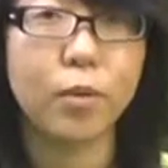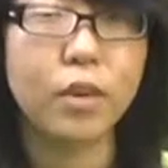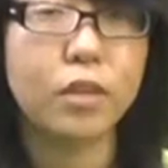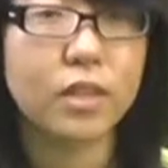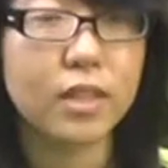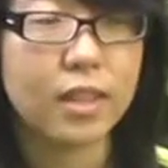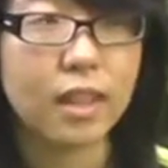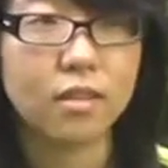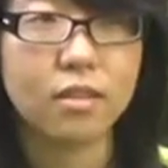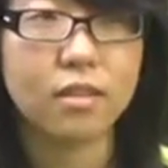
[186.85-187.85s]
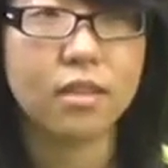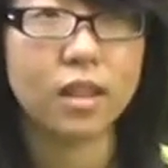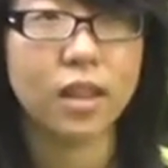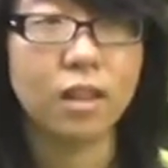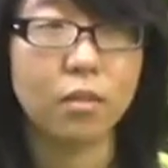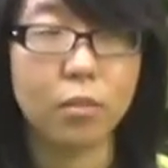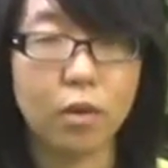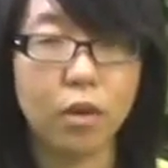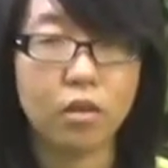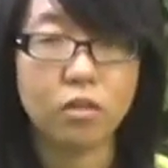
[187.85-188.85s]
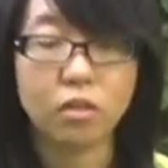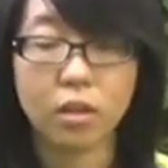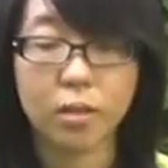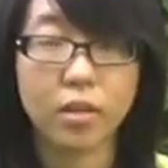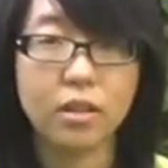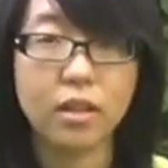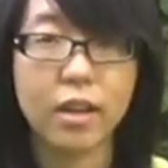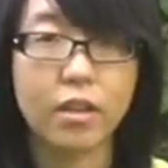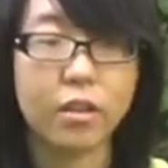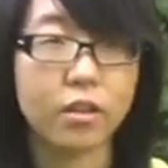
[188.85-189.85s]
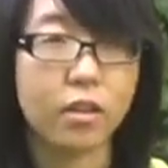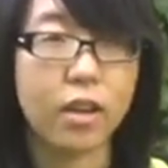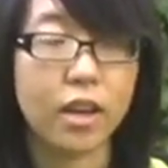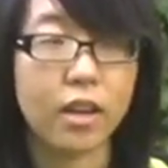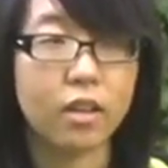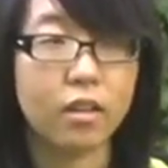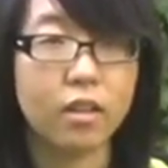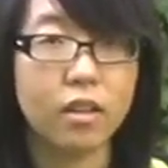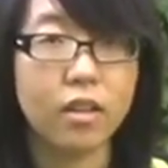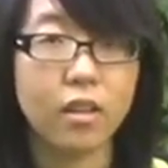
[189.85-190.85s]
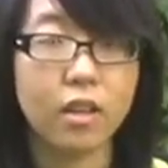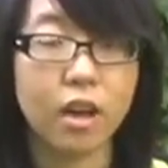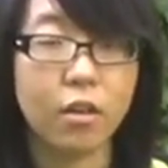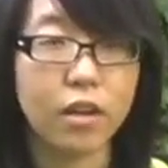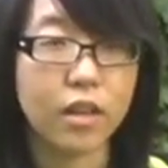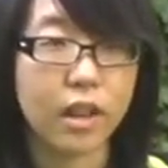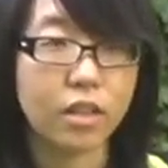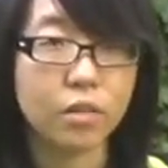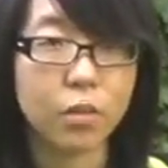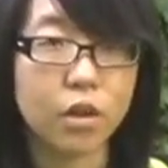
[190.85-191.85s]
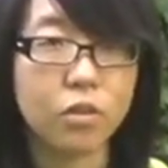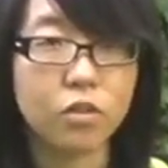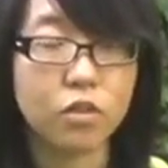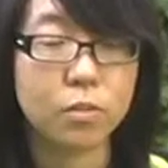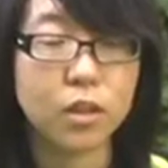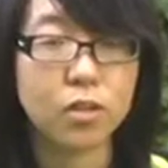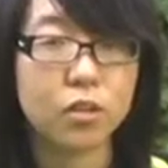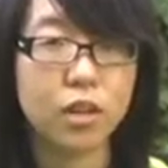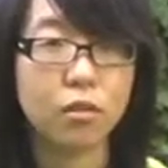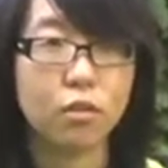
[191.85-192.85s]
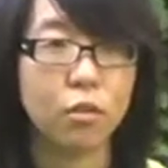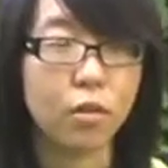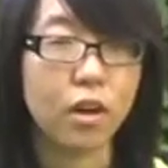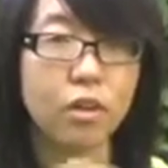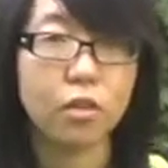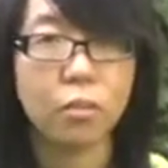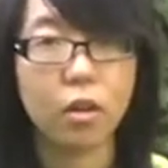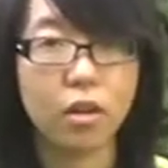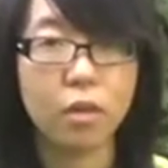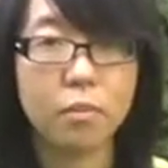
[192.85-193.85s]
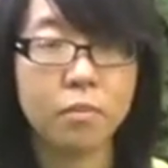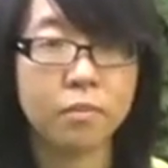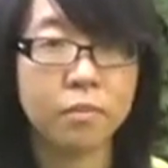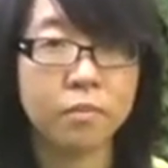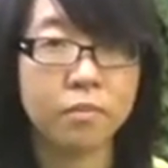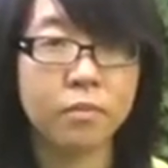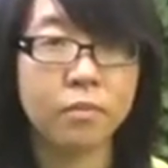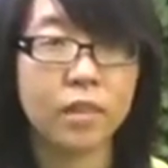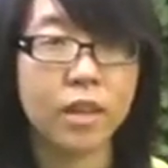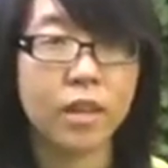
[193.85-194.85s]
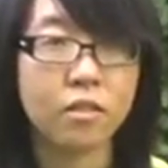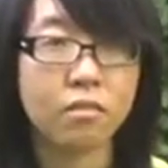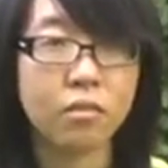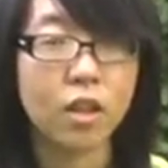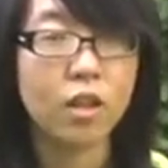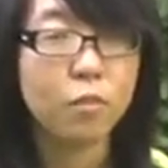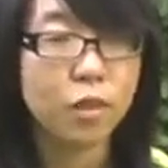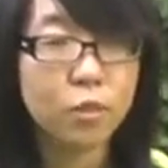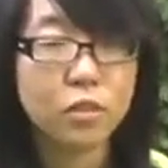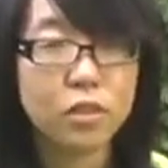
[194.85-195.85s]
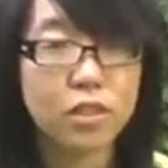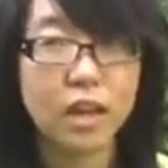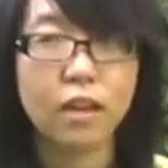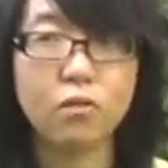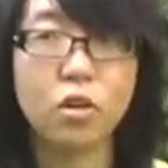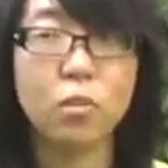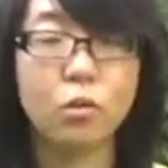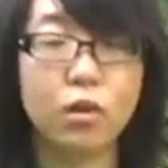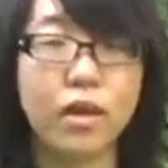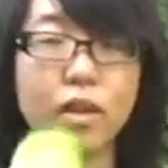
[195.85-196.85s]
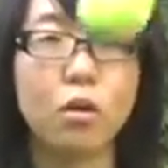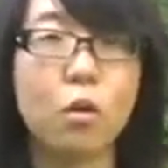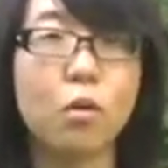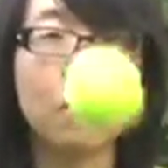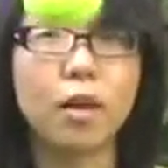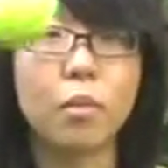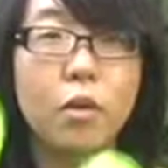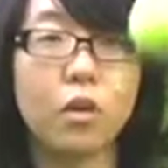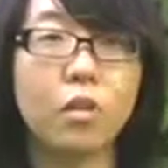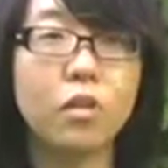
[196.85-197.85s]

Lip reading: when you see that second ball about to land on your hand that already has a ball, you just make sure that you throw that other ball up. And a lot of people just have trouble letting go of that ball.